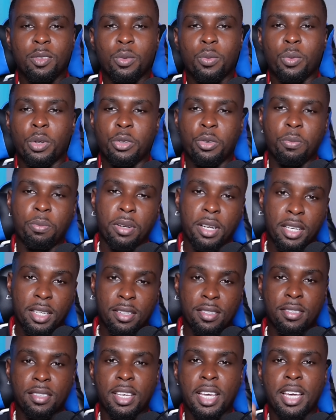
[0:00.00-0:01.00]
When you plug a
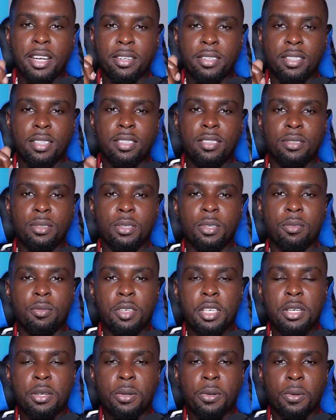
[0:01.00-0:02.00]
scanner into a
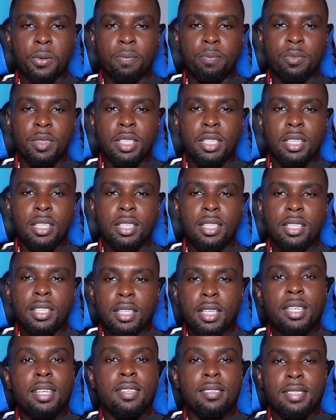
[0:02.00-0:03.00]
vehicle,
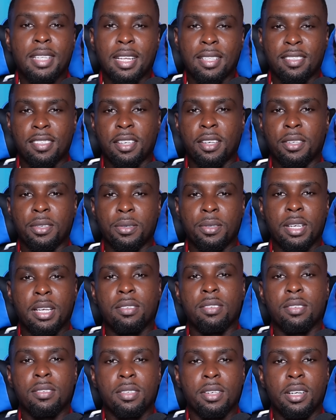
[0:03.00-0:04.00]
it does not tell you
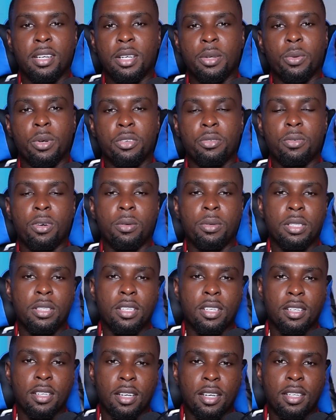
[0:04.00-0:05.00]
necessarily what's wrong with the
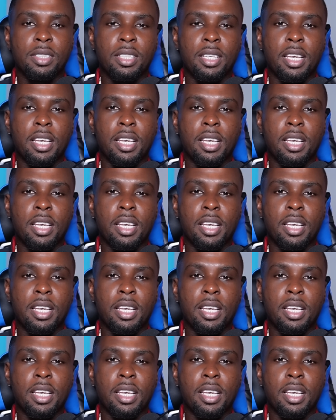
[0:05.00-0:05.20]
car.